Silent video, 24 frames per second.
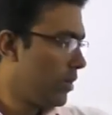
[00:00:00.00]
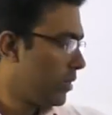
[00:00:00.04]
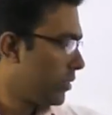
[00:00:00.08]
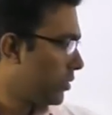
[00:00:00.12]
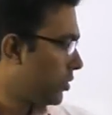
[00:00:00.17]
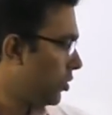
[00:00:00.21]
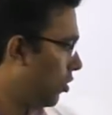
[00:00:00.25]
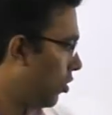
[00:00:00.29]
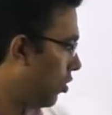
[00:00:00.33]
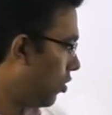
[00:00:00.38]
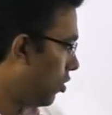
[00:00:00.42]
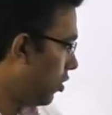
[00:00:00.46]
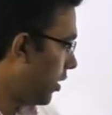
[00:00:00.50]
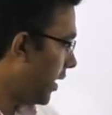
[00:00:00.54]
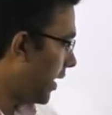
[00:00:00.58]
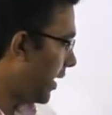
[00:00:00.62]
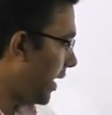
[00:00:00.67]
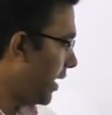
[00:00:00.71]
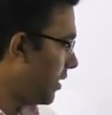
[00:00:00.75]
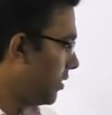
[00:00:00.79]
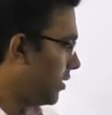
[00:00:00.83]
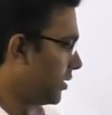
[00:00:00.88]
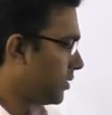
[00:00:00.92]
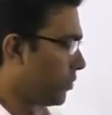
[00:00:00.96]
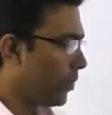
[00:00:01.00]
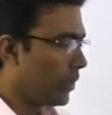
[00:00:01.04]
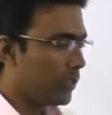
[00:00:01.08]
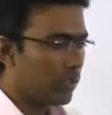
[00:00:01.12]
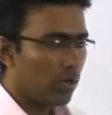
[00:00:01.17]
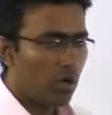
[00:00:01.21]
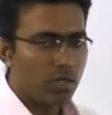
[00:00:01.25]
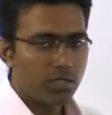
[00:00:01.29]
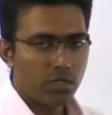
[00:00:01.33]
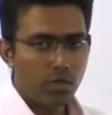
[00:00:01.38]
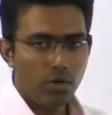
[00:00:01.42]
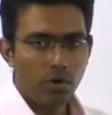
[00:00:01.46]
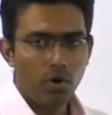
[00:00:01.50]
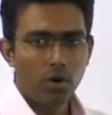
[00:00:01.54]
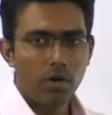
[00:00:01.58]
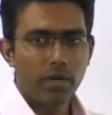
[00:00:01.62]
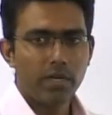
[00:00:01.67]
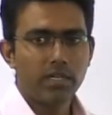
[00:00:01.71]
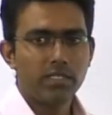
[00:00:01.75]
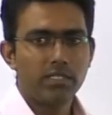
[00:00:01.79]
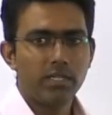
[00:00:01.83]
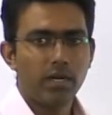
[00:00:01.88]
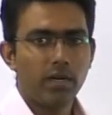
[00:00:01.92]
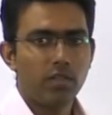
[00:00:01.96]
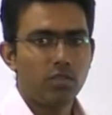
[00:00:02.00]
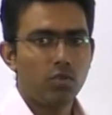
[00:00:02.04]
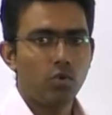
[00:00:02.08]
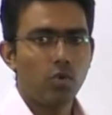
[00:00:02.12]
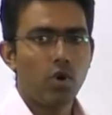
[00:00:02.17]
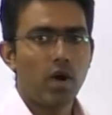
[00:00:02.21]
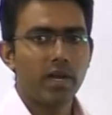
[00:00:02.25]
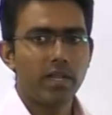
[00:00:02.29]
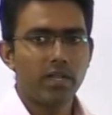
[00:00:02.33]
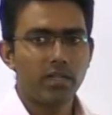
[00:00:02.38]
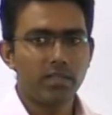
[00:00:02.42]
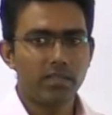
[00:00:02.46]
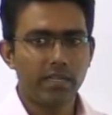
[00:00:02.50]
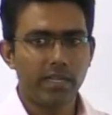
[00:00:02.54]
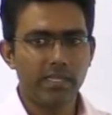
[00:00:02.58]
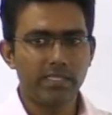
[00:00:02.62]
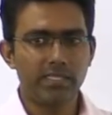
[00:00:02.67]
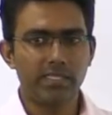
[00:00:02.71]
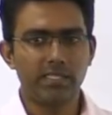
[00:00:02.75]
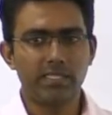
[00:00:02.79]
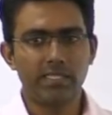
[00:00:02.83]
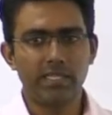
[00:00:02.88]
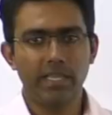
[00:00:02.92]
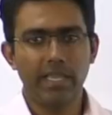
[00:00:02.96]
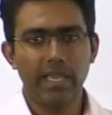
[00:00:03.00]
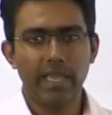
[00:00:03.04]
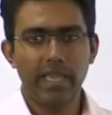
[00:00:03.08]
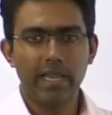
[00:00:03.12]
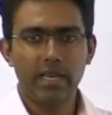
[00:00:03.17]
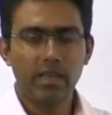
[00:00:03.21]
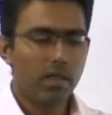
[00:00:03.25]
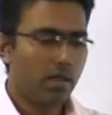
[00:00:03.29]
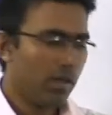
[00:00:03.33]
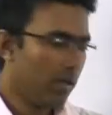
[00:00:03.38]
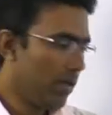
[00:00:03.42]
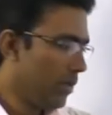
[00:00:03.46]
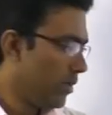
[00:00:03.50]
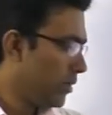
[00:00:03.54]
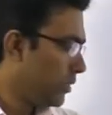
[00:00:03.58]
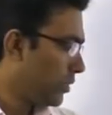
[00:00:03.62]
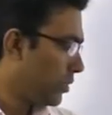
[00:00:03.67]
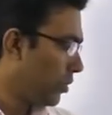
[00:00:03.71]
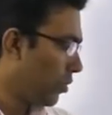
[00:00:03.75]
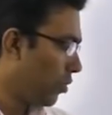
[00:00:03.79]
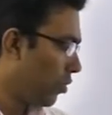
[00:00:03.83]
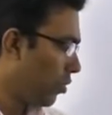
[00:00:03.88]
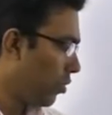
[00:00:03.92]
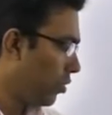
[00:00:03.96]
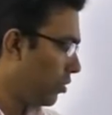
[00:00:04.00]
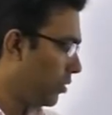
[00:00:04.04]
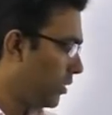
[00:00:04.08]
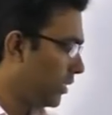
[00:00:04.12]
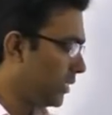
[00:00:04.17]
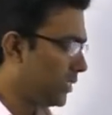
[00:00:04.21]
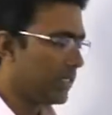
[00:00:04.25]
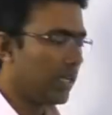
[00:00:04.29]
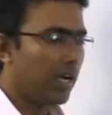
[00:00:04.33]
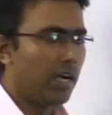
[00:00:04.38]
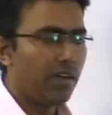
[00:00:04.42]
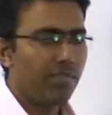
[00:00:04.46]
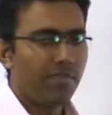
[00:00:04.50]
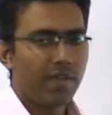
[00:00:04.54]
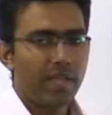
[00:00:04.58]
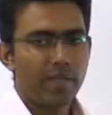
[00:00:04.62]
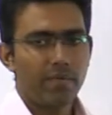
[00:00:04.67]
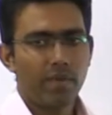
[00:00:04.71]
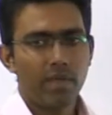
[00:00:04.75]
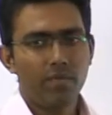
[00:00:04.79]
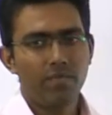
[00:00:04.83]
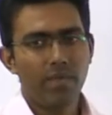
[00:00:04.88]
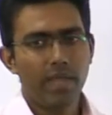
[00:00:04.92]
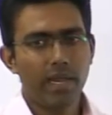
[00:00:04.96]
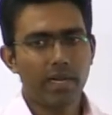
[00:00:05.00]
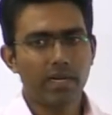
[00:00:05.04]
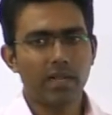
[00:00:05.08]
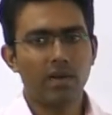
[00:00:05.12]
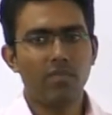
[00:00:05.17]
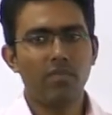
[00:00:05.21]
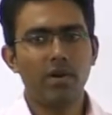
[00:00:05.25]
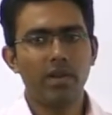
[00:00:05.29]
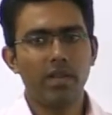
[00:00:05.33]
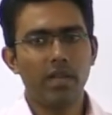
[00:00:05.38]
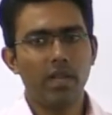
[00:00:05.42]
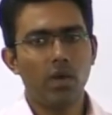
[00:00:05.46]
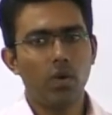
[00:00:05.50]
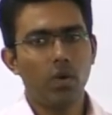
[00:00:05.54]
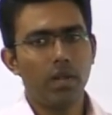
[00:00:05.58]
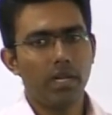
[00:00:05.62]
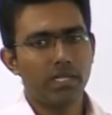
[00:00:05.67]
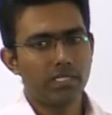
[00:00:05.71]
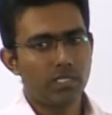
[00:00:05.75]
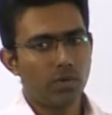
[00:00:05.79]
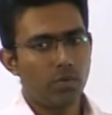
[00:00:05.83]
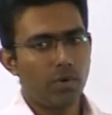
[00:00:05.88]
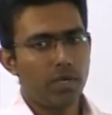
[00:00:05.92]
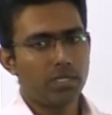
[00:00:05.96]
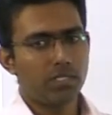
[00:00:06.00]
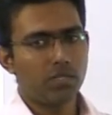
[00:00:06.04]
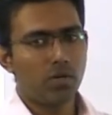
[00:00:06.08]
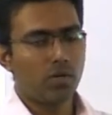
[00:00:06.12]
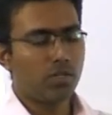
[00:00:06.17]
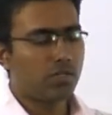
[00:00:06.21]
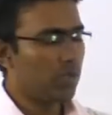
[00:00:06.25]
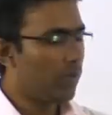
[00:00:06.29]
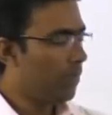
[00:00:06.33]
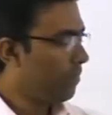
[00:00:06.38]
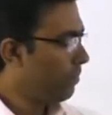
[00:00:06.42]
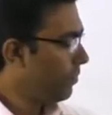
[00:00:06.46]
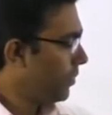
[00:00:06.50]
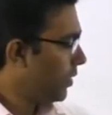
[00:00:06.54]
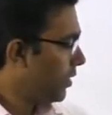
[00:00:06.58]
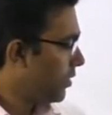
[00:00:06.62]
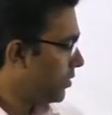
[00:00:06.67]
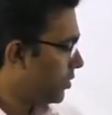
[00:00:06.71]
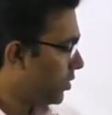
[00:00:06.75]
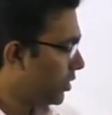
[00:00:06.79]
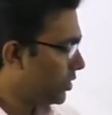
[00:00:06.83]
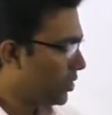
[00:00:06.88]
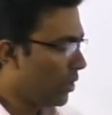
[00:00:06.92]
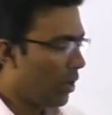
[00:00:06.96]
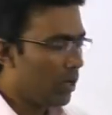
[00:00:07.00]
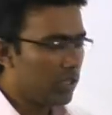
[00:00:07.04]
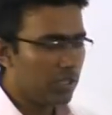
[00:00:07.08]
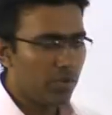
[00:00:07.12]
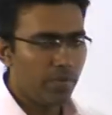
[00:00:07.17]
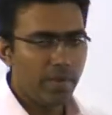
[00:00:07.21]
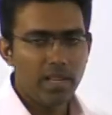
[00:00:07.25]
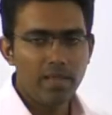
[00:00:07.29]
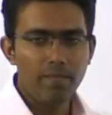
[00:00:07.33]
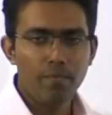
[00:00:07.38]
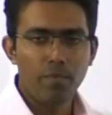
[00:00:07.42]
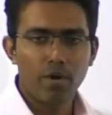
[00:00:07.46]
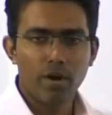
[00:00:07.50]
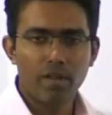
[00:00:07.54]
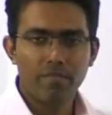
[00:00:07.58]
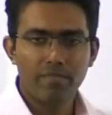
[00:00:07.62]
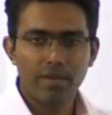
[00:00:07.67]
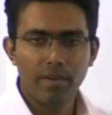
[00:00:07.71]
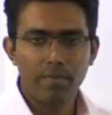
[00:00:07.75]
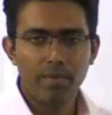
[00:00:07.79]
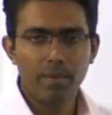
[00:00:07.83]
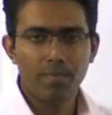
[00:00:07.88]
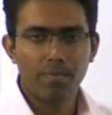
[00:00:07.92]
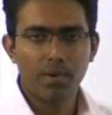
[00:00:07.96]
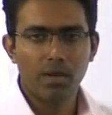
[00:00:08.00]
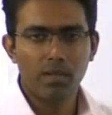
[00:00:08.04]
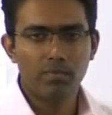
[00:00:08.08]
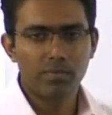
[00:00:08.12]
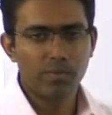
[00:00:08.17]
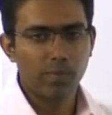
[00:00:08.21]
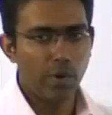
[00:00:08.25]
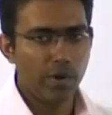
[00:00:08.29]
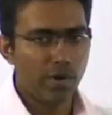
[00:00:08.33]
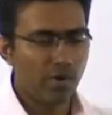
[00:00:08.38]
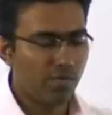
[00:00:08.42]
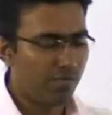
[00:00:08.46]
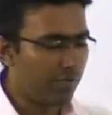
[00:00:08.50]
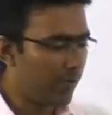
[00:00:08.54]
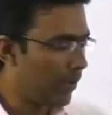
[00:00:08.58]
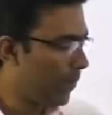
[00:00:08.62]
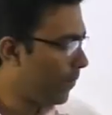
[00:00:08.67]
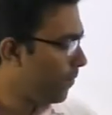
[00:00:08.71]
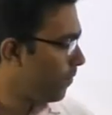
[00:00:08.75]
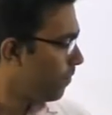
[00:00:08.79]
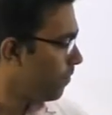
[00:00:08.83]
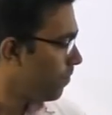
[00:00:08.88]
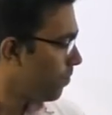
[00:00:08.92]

So again, this was also not inserted through Article 368. So this 35A we had covered in our Let's Revise also. So it's also very important from a prelims point of view.